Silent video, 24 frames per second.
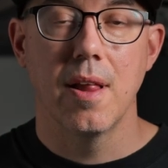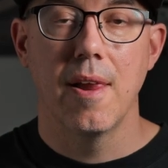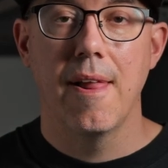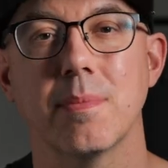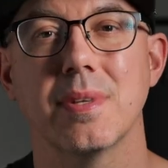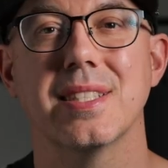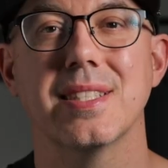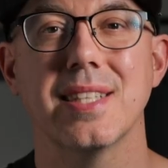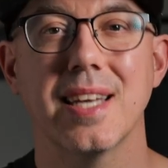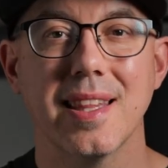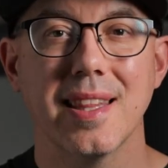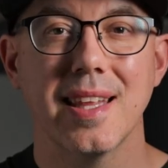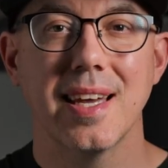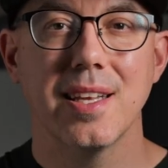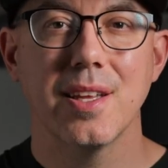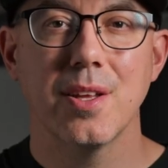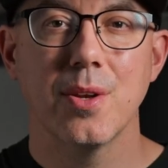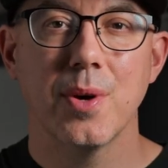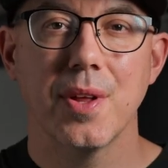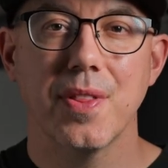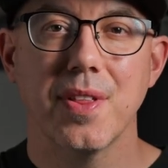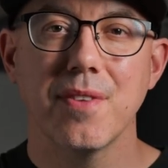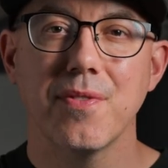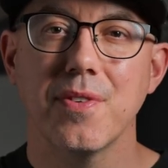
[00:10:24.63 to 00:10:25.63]
But saying that,
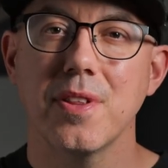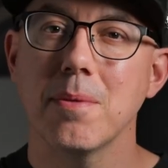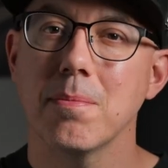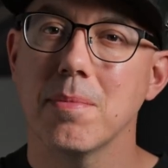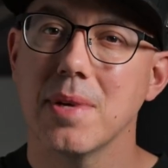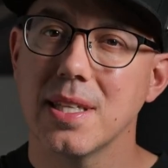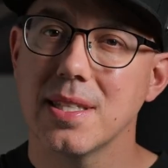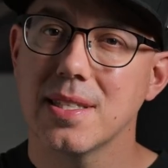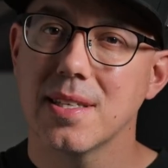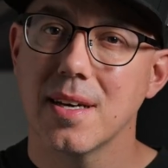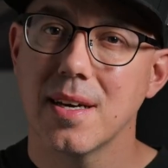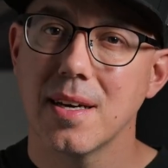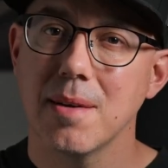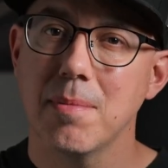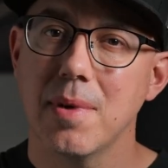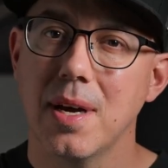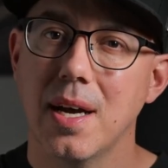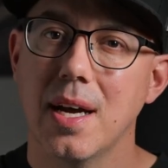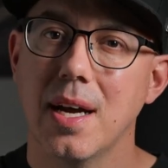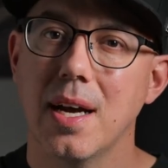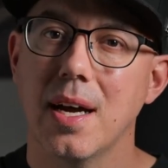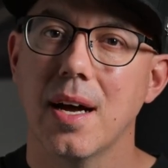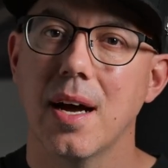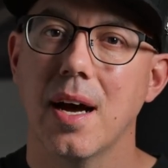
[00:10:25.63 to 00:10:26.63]
I think for the meantime,
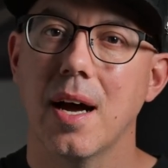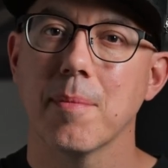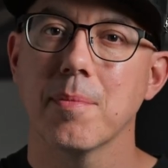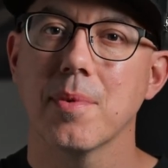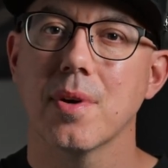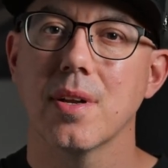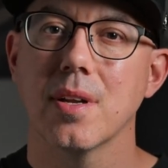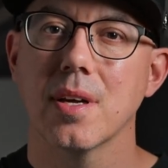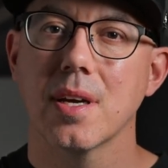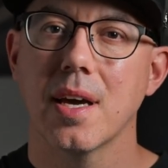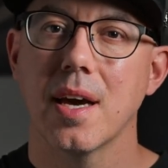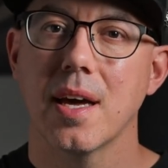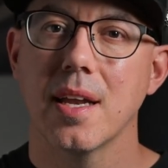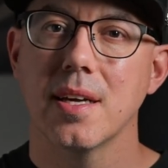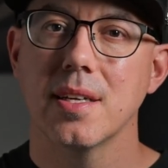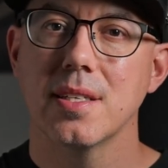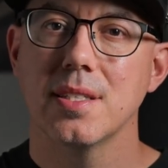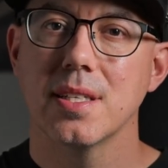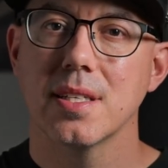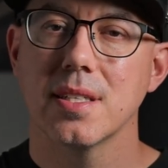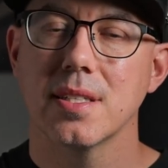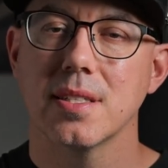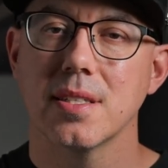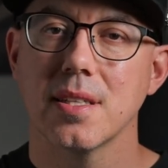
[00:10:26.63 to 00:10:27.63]
I'm going to kind of
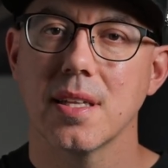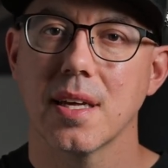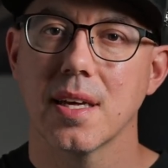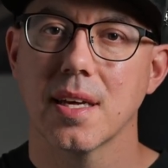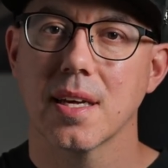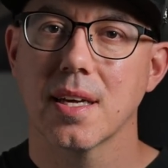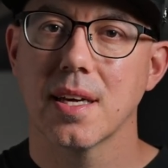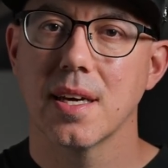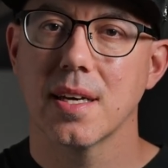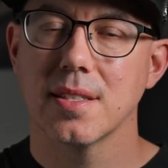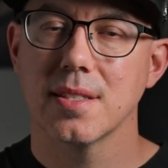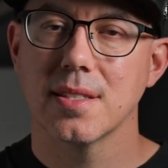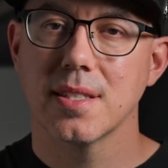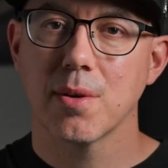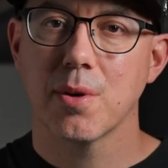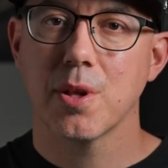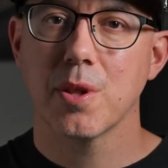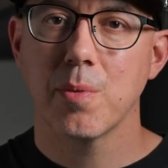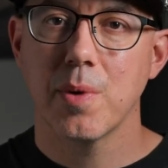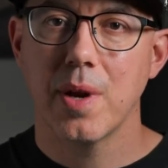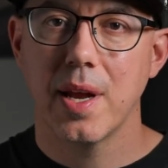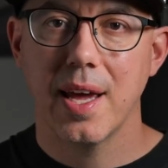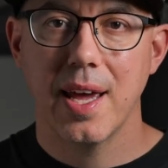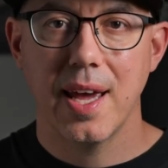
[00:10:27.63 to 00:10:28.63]
just stick with what I